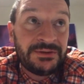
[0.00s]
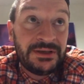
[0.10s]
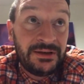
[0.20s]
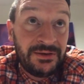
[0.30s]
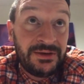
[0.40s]

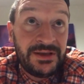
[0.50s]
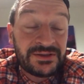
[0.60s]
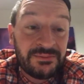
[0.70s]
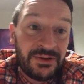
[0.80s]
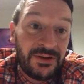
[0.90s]
in a
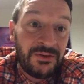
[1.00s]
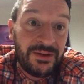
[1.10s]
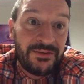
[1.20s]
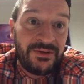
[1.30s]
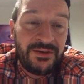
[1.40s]
decent part of
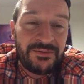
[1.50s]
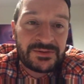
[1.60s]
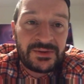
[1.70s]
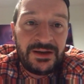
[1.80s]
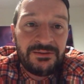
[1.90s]
where I live
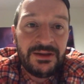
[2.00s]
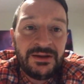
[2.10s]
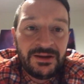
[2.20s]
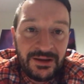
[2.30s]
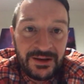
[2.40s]
as well.
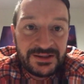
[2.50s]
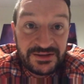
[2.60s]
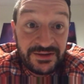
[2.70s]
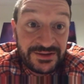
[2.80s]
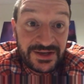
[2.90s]
I like to
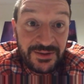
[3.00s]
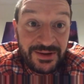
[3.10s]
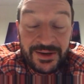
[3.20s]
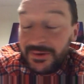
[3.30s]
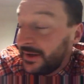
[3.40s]
think so
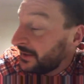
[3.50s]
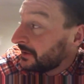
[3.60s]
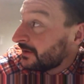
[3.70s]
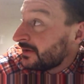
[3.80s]
anyway.